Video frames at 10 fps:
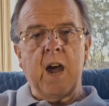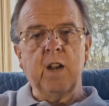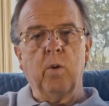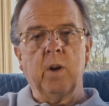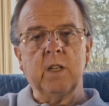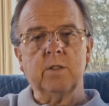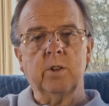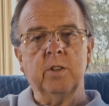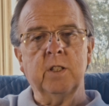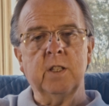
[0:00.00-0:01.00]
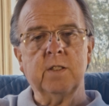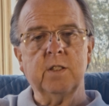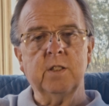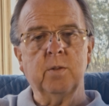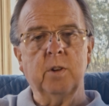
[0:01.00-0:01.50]
I don't want to turn
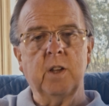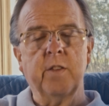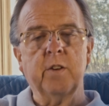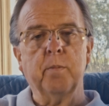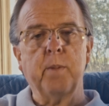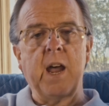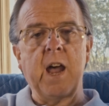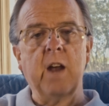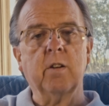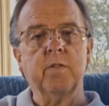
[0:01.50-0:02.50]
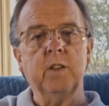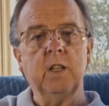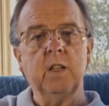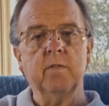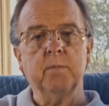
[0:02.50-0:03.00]
this into another
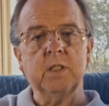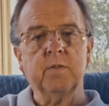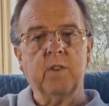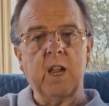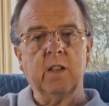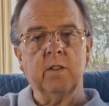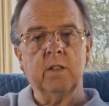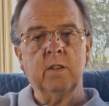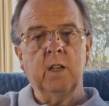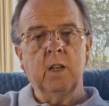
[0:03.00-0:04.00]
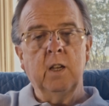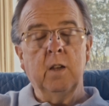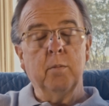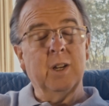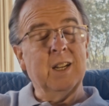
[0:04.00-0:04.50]
biography of Ms. Franklin,
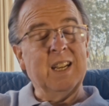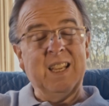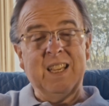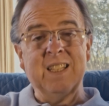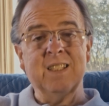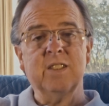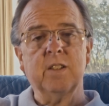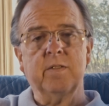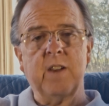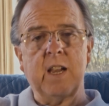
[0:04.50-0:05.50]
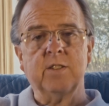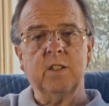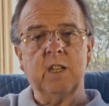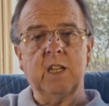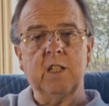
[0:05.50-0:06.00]
but it is a
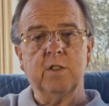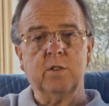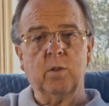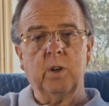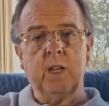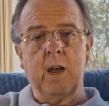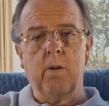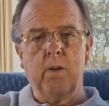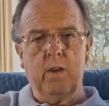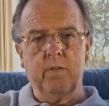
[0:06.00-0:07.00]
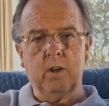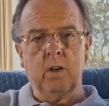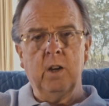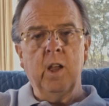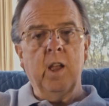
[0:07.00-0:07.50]
fascinating story,
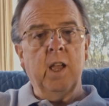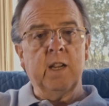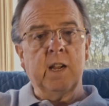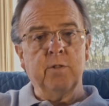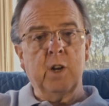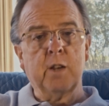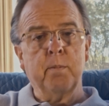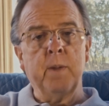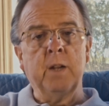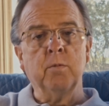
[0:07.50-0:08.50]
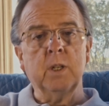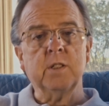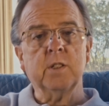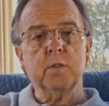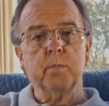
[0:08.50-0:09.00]
however, and I recommend
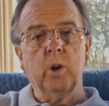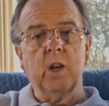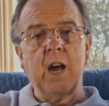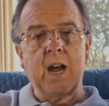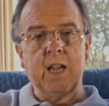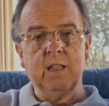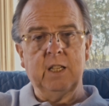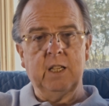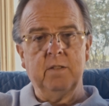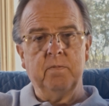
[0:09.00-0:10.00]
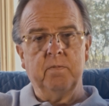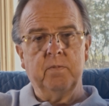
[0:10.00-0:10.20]
Ritz's book highly.